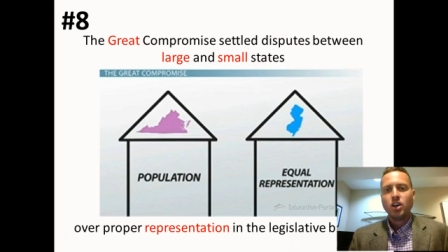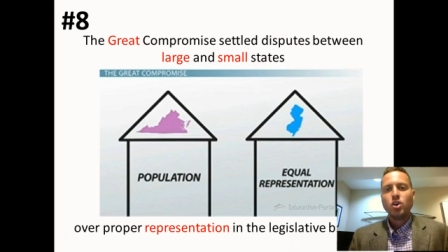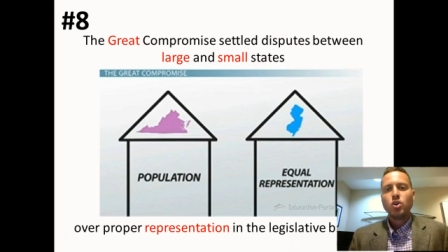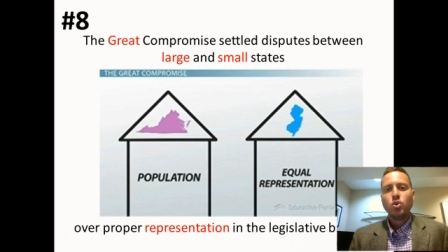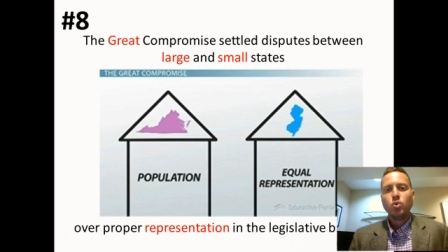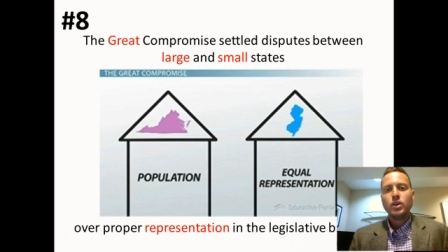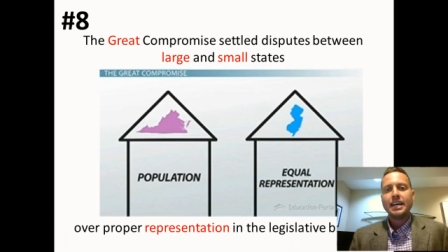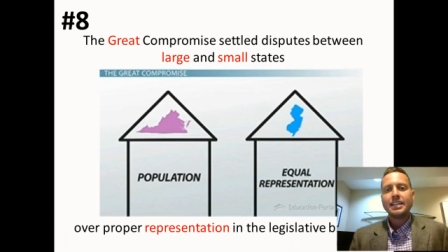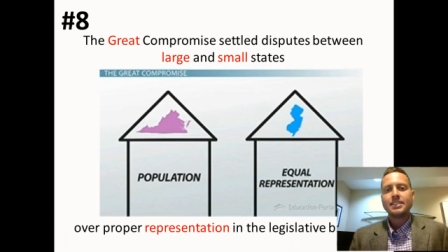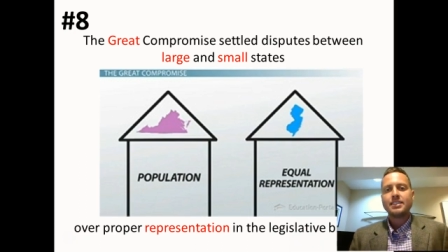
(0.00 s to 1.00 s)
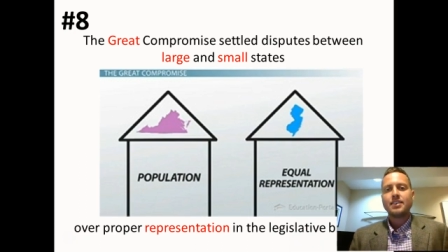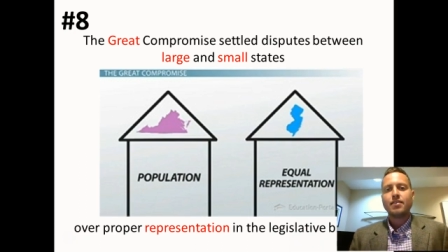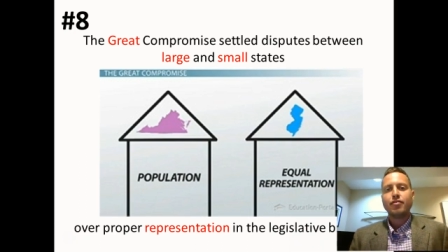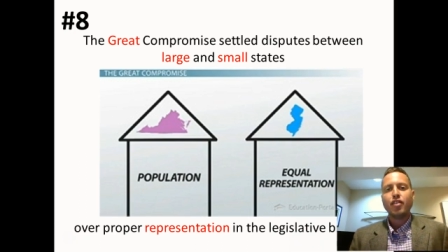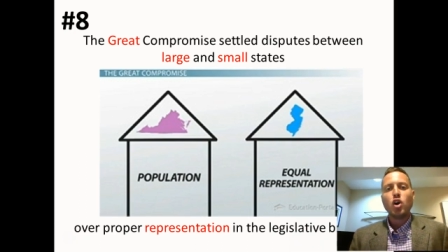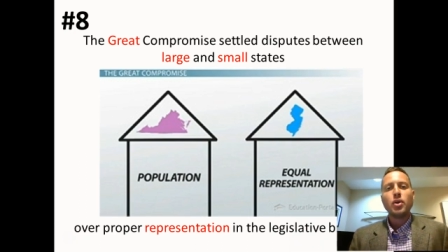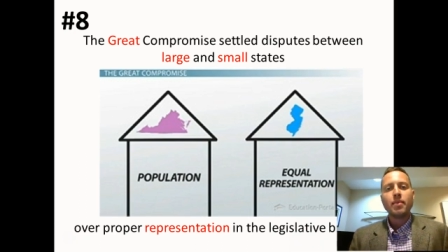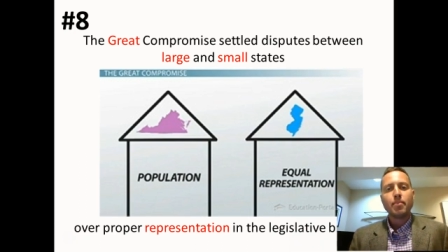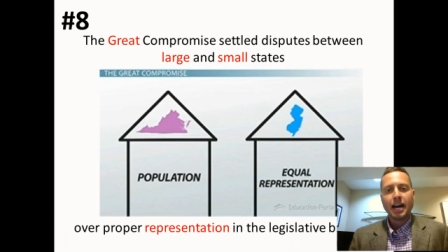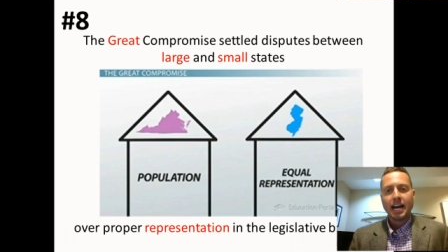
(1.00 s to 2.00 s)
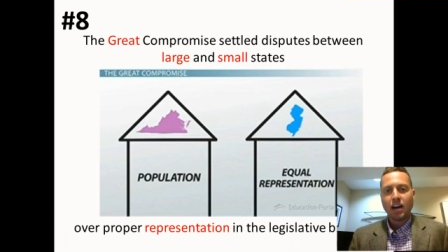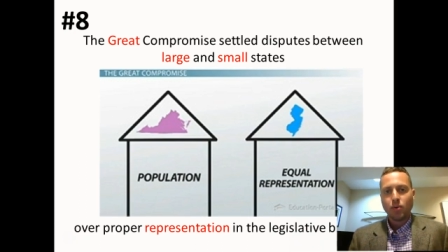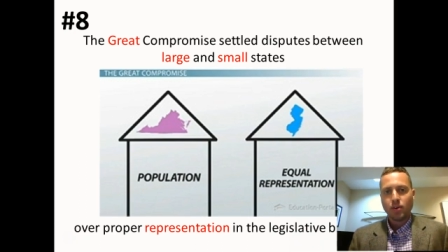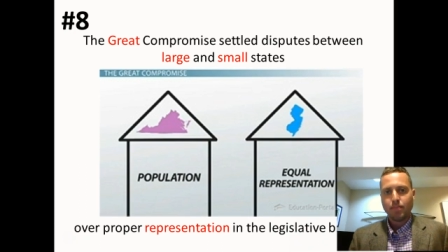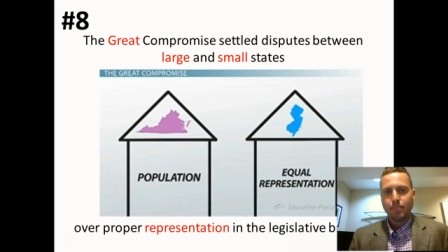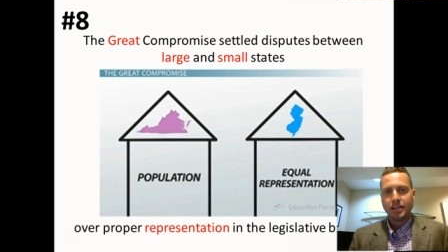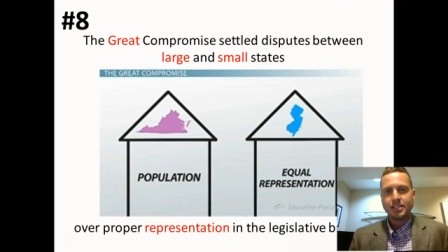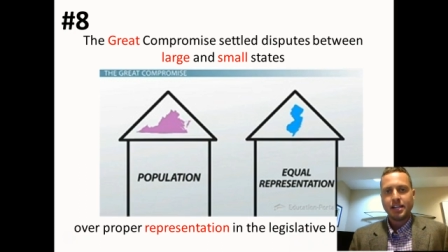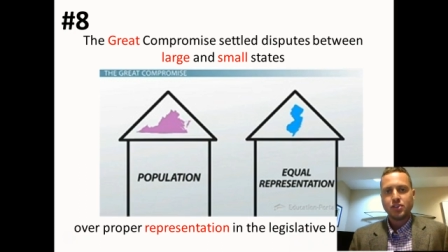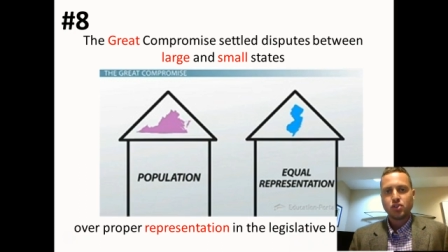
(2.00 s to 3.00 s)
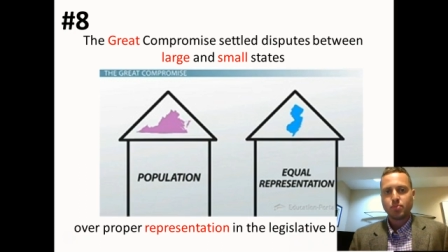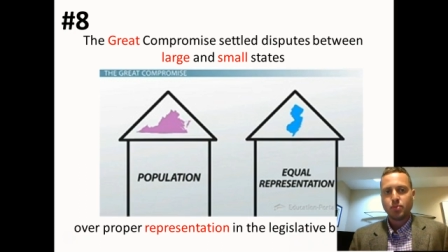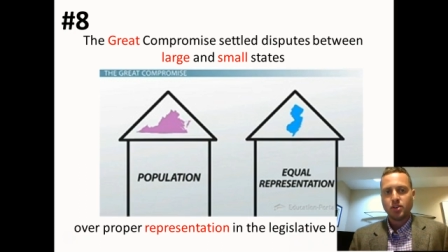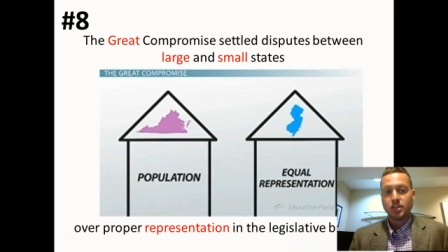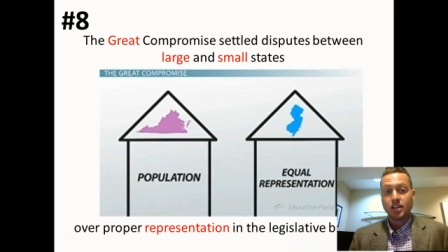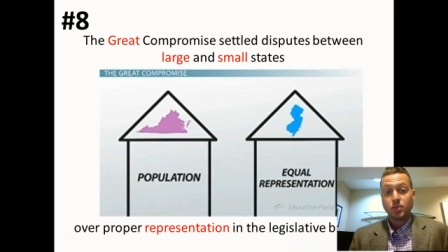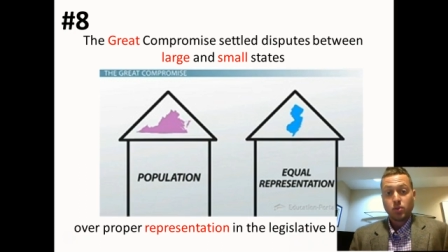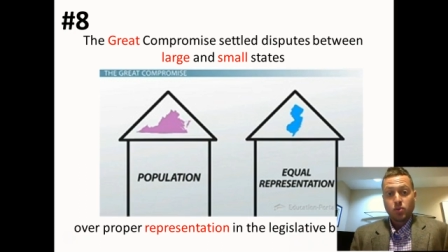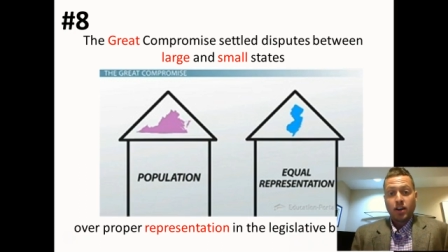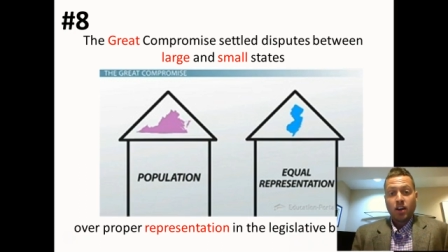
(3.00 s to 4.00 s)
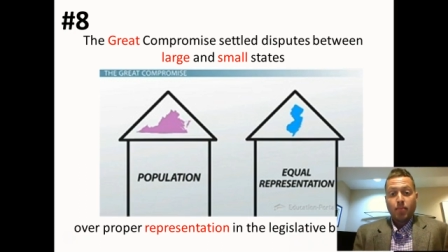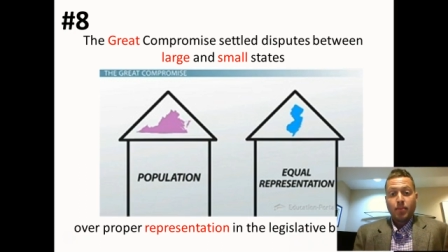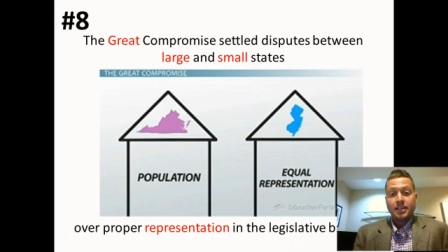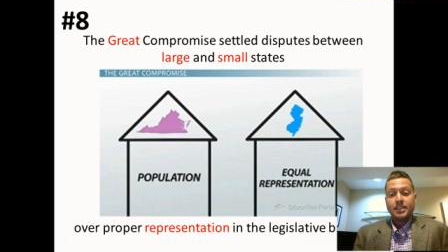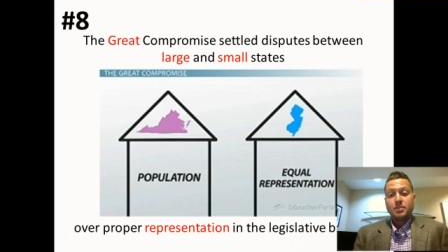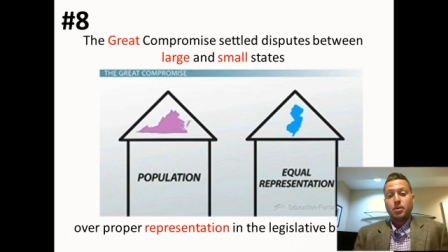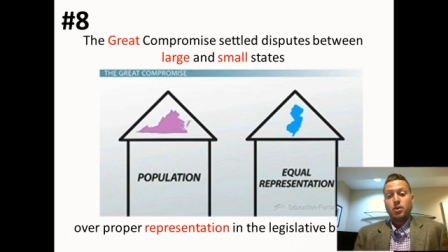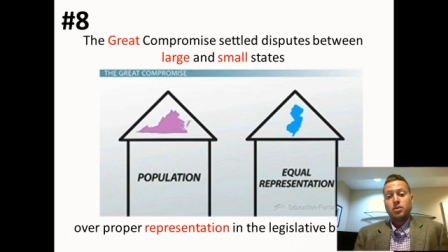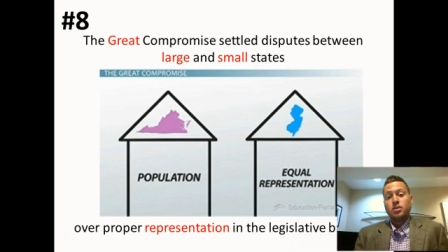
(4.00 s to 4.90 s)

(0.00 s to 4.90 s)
Who gets voting power? Big states or small states? So the Great Compromise says both